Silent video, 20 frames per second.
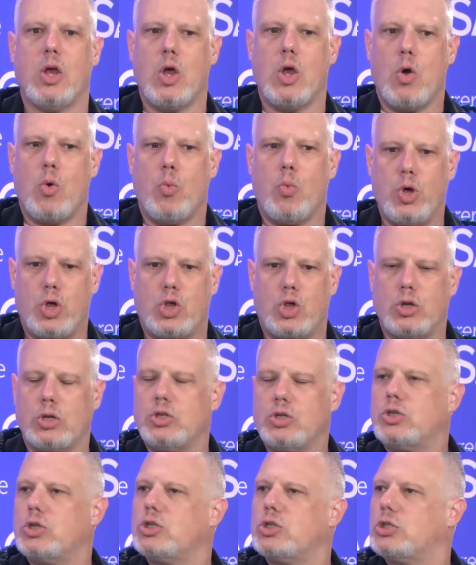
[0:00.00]
we
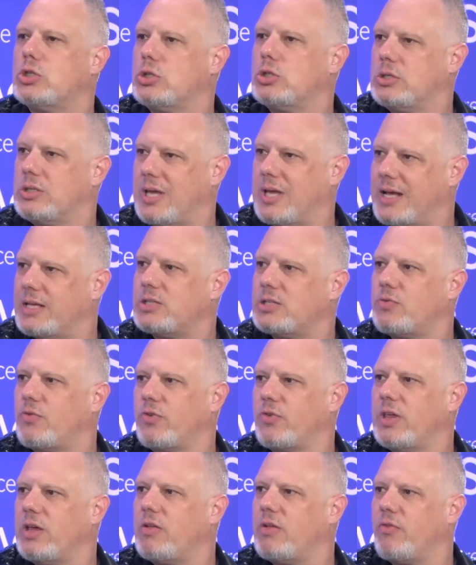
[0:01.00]
shouldn't just test
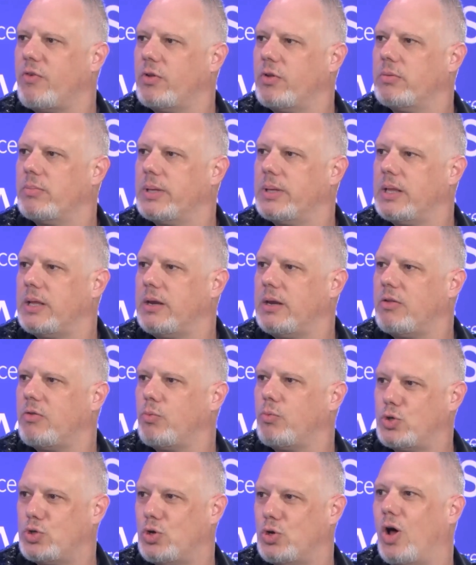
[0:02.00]
for these vulnerabilities,
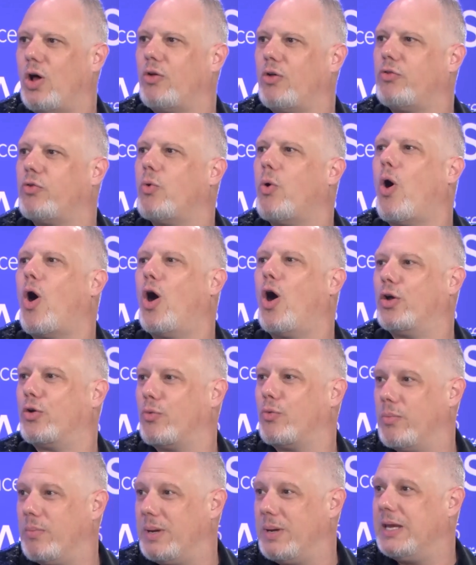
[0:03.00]
we should also
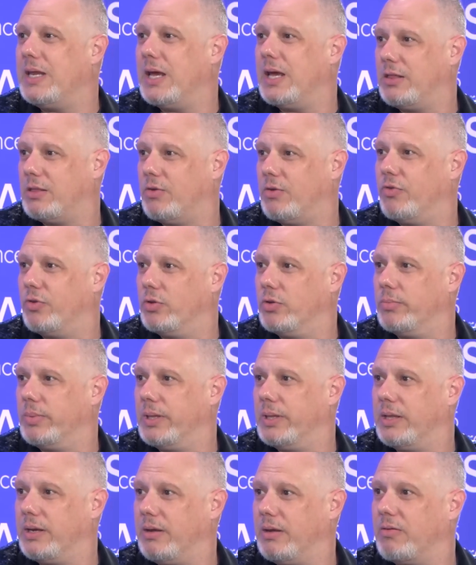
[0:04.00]
auto-remediate the
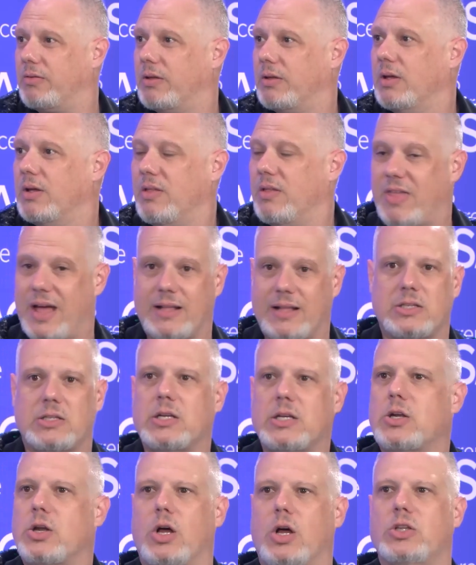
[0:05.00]
vulnerabilities. That's
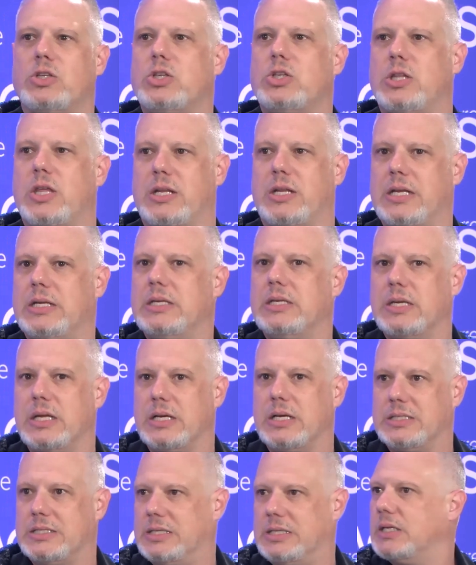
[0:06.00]
technology that didn't
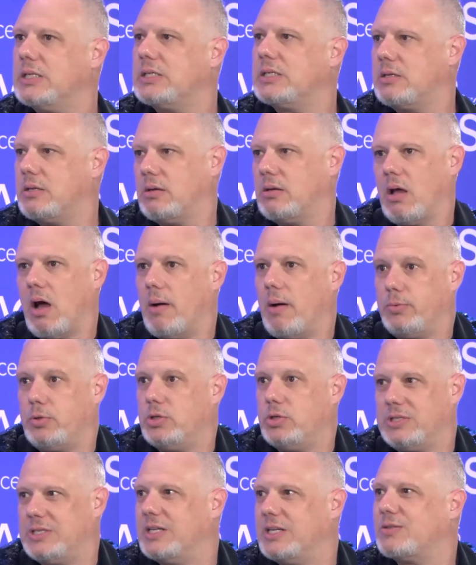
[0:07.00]
exist up to
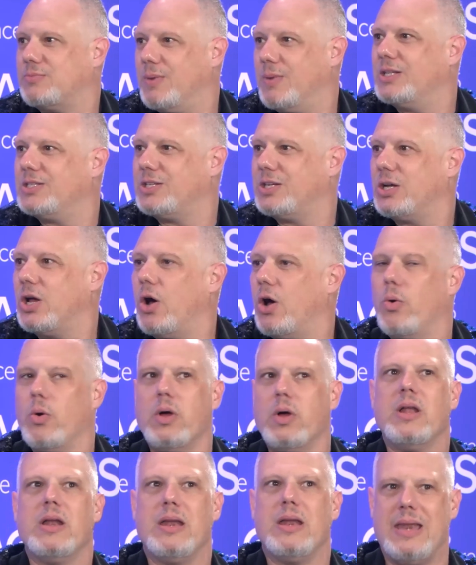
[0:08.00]
6 months ago.
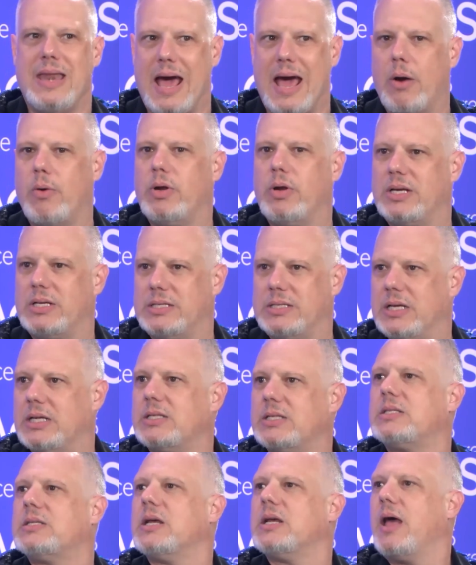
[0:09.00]
Now it
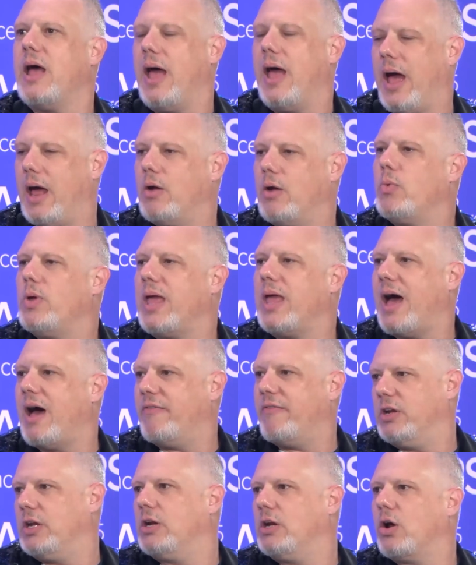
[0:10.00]
exists, and we have
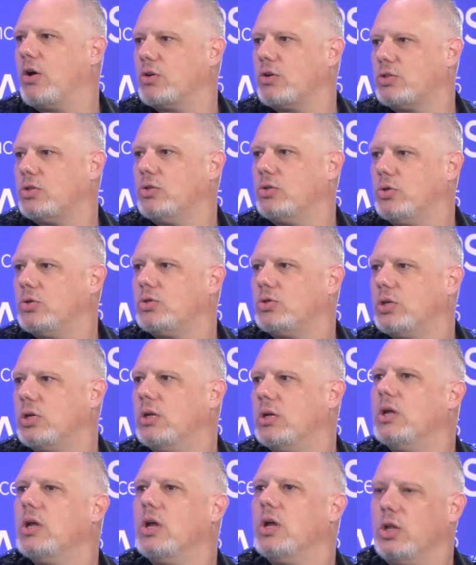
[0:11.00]
it in our
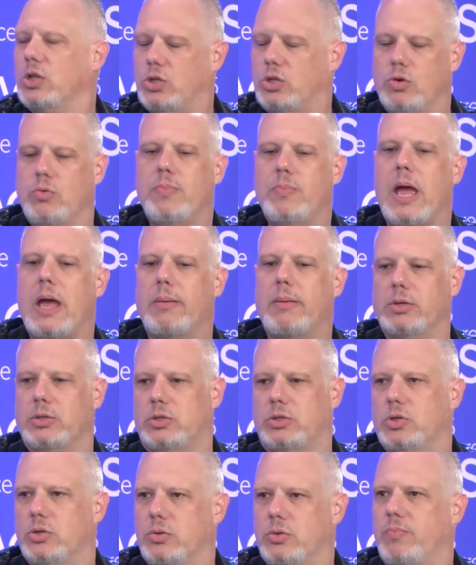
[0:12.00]
solution to be able
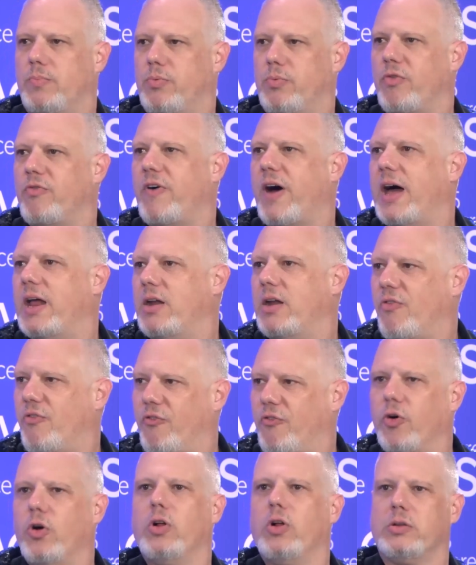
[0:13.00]
to provide a
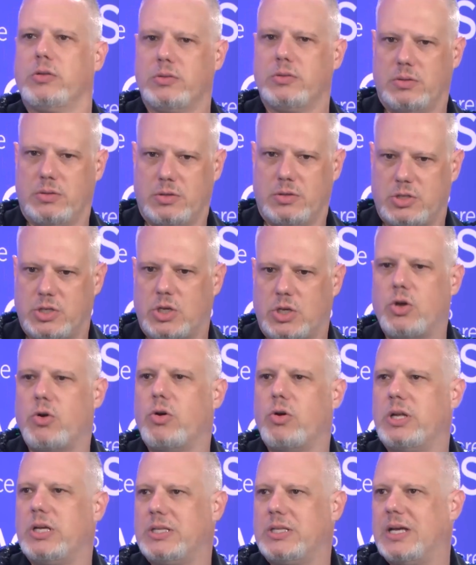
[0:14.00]
full
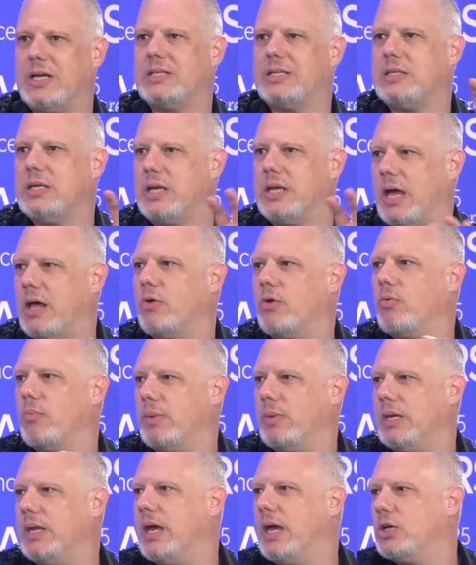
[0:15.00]
security testing and
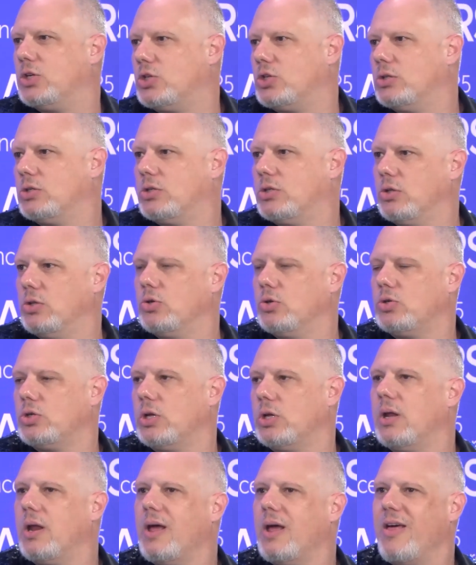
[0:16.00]
remediation
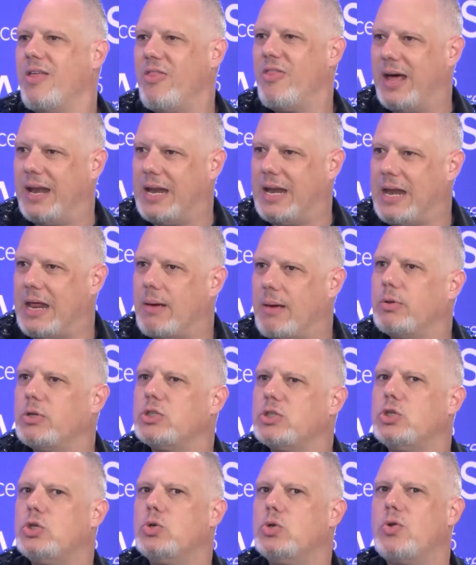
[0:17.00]
solution that
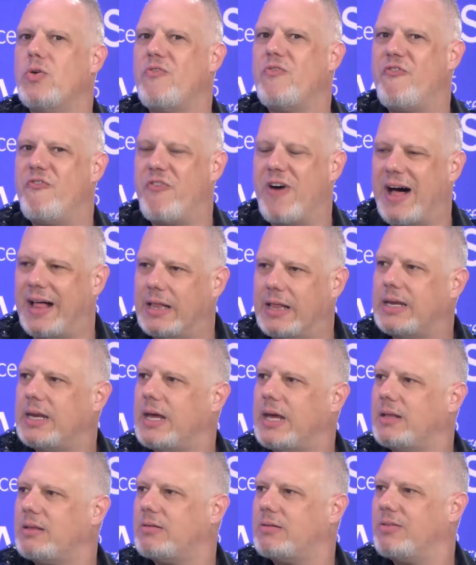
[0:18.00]
enables you to
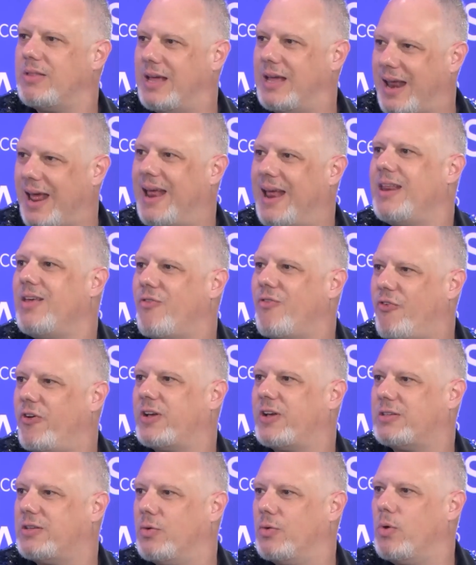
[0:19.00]
validate that any
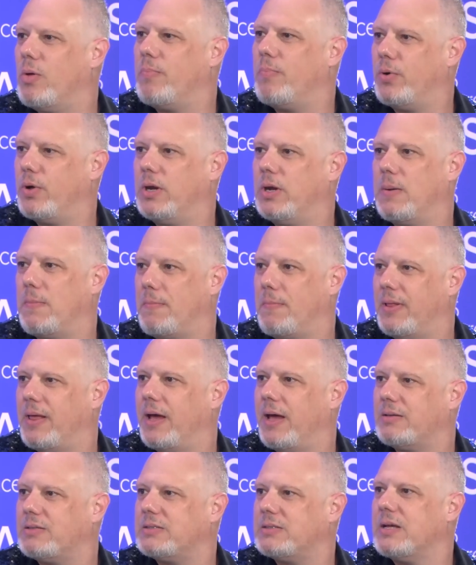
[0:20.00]
fix that we put in
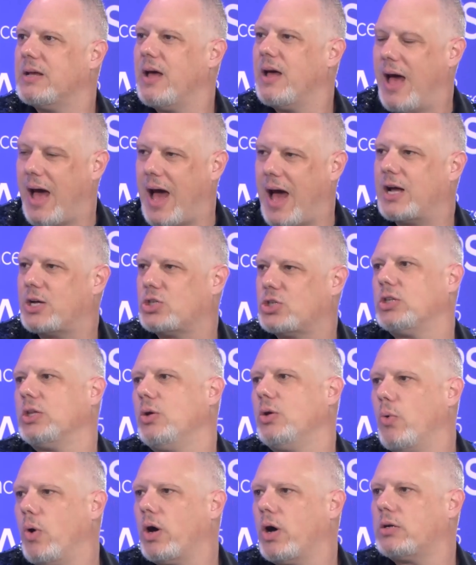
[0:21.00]
place actually
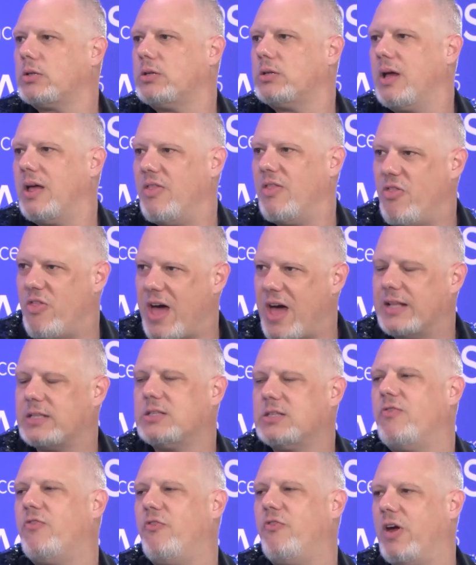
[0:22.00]
worked, and
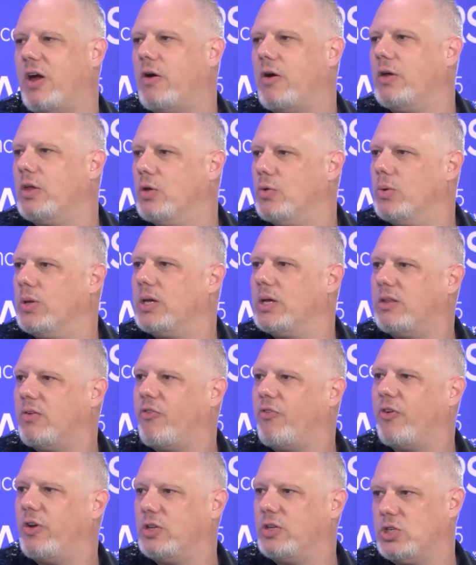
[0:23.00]
that's a very unique
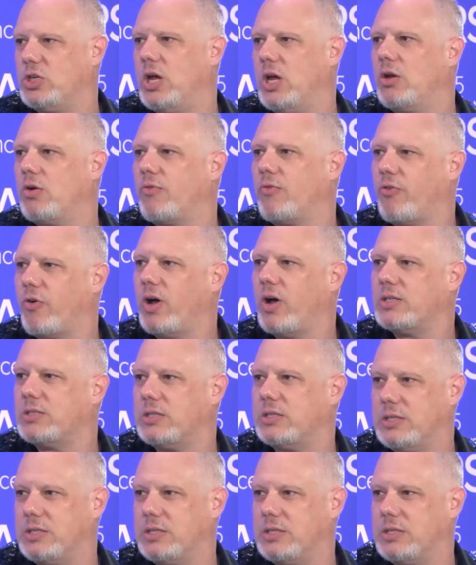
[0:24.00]
differentiator for us as